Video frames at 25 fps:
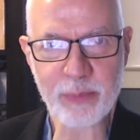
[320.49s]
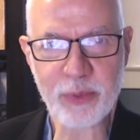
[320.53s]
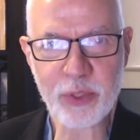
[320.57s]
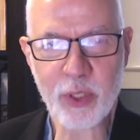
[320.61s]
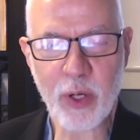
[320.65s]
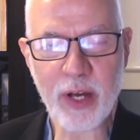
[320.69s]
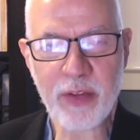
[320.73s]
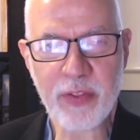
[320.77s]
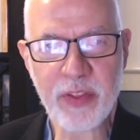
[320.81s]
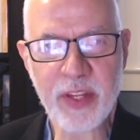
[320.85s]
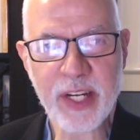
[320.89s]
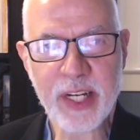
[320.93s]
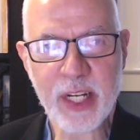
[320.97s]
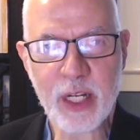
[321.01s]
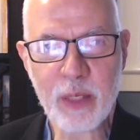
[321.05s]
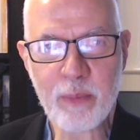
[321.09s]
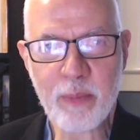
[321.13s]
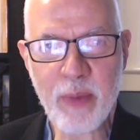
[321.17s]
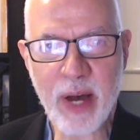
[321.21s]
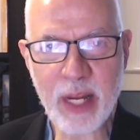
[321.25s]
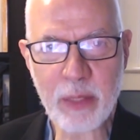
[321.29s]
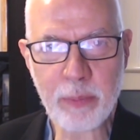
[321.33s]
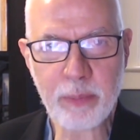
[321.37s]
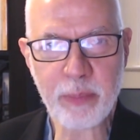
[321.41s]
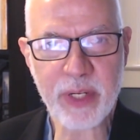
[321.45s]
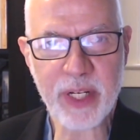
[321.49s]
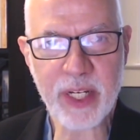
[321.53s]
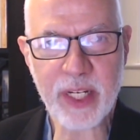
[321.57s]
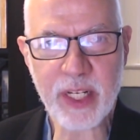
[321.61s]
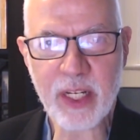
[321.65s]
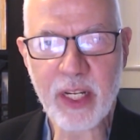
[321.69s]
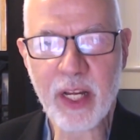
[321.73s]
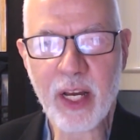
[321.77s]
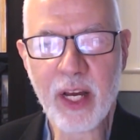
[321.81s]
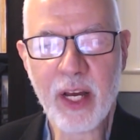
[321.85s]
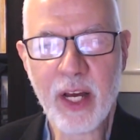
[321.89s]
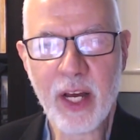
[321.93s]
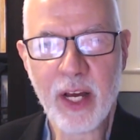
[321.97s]
So I think it might
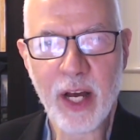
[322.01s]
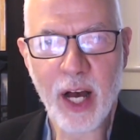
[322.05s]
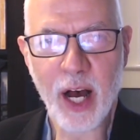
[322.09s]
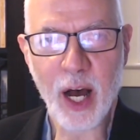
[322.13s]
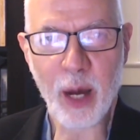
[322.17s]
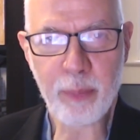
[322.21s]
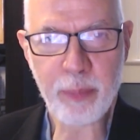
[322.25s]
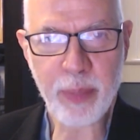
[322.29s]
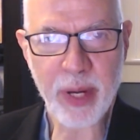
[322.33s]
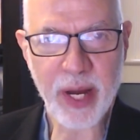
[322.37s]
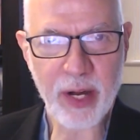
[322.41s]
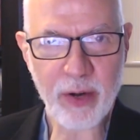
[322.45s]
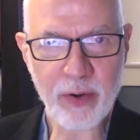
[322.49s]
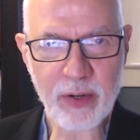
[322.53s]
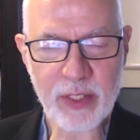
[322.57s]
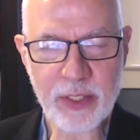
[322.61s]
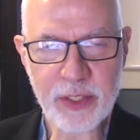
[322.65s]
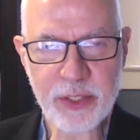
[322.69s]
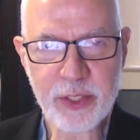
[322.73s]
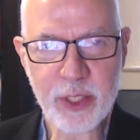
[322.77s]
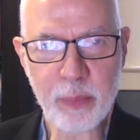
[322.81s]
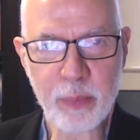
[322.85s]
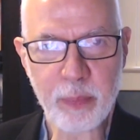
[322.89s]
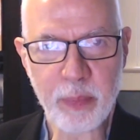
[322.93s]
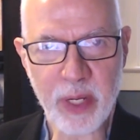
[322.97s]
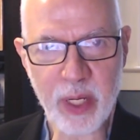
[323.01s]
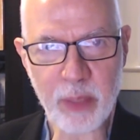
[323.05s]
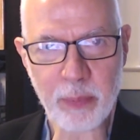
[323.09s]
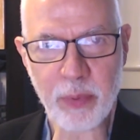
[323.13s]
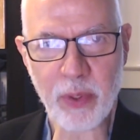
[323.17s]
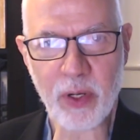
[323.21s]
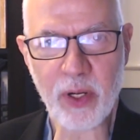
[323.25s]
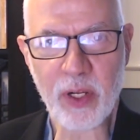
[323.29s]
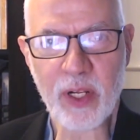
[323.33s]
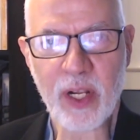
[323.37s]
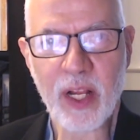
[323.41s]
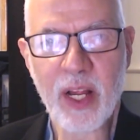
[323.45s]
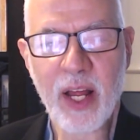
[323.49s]
be apparent to
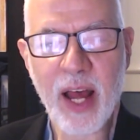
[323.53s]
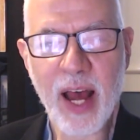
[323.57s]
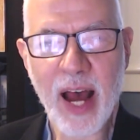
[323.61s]
people